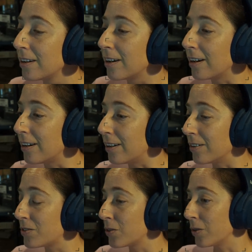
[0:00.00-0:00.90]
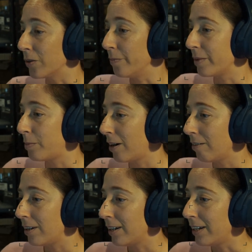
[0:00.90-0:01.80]
So
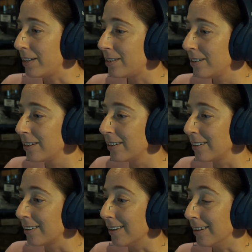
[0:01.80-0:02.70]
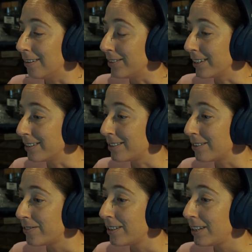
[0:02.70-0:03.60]
apparently loving it.
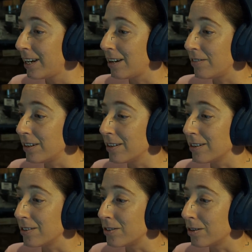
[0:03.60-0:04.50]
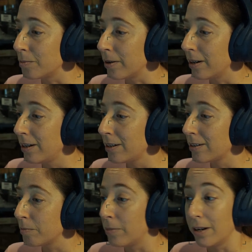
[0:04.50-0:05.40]
Definitely heavier than a dirt bike
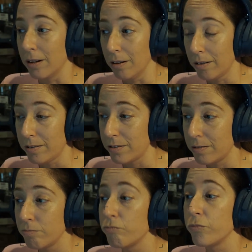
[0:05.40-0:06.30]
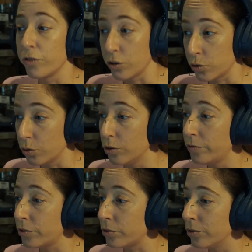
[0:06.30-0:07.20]
by a lot, for sure,
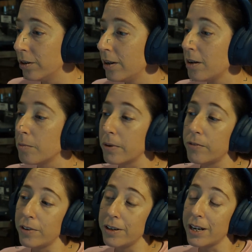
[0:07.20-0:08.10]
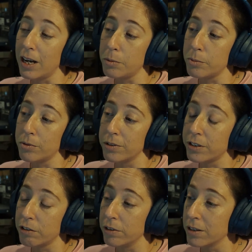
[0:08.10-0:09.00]
but very capable
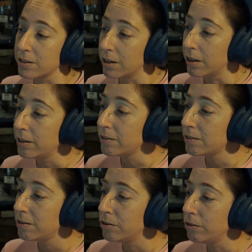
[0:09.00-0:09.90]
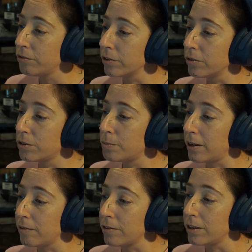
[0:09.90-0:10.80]
considering the size. No frills, but
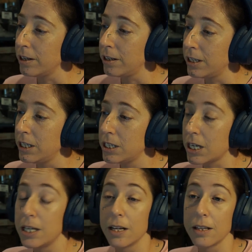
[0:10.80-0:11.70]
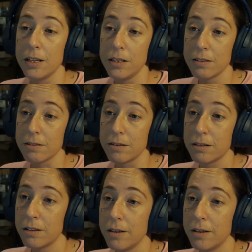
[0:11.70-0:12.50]
everything he needs and nothing he doesn't.